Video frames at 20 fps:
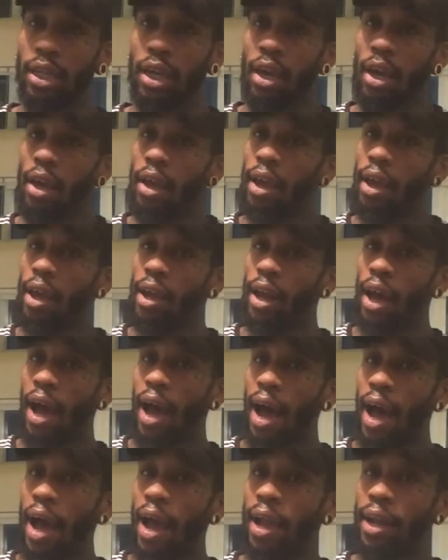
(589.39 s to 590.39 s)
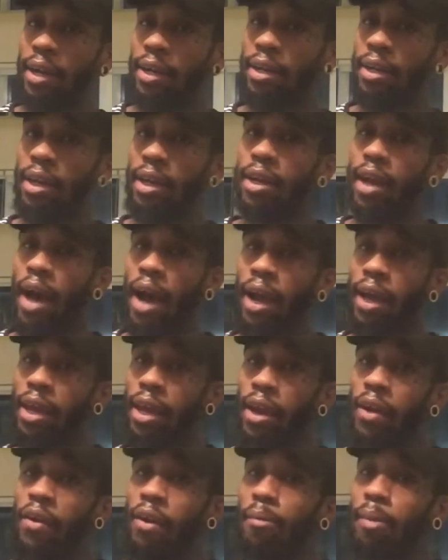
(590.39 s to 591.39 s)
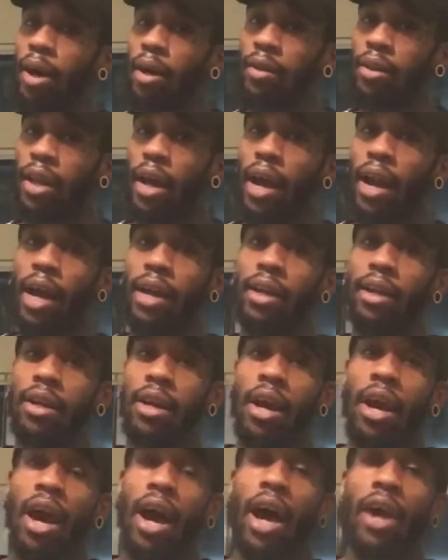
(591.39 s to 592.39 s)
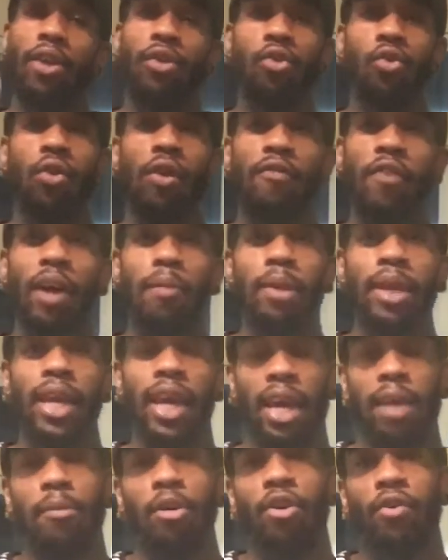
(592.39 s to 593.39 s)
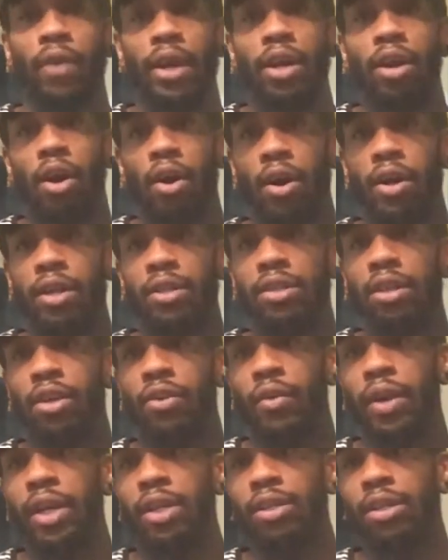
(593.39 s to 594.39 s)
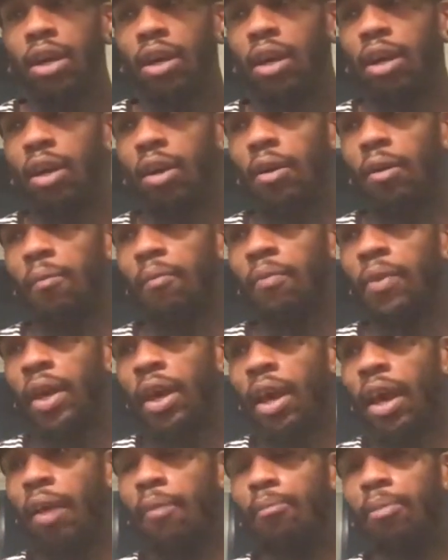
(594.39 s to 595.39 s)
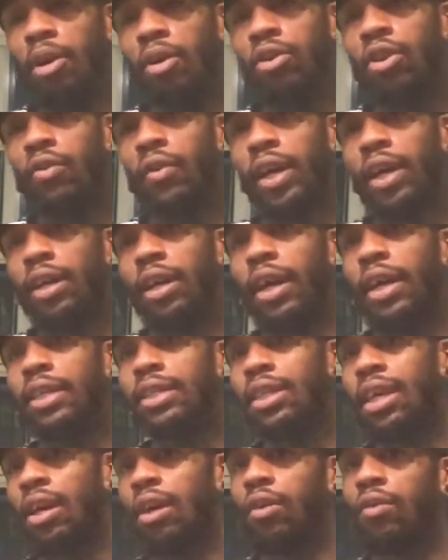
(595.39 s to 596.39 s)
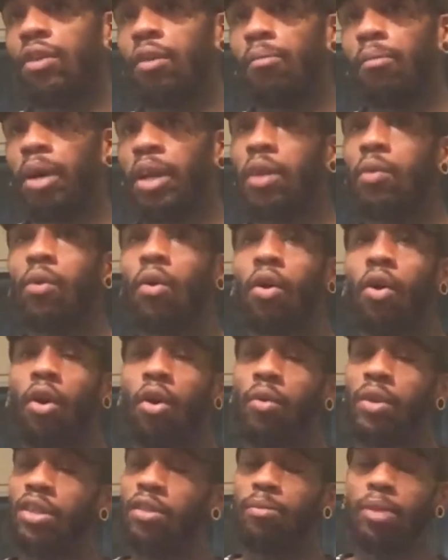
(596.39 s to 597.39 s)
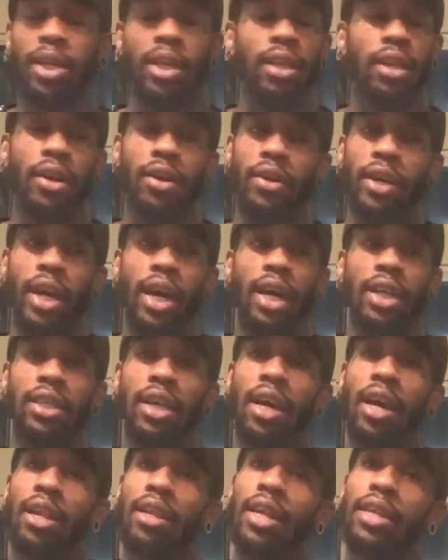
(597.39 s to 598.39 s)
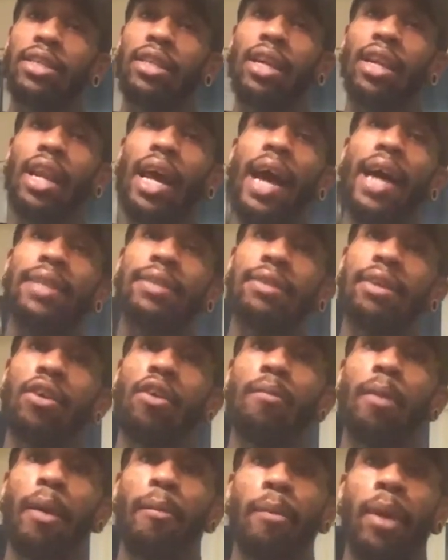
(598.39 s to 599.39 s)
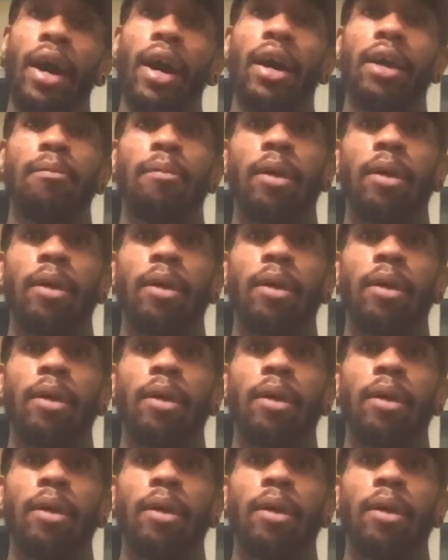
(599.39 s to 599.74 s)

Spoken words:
And I did not care about that. I knew if I became a great artist, and build a great clientele, the money will always be there, you guys. That is the last thing on my mind.